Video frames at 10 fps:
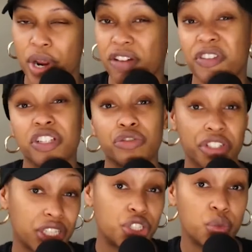of interest
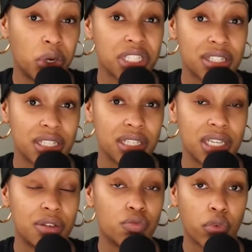that you want to see
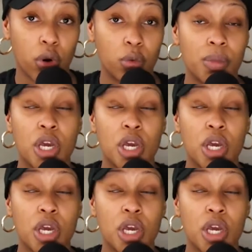in Rome.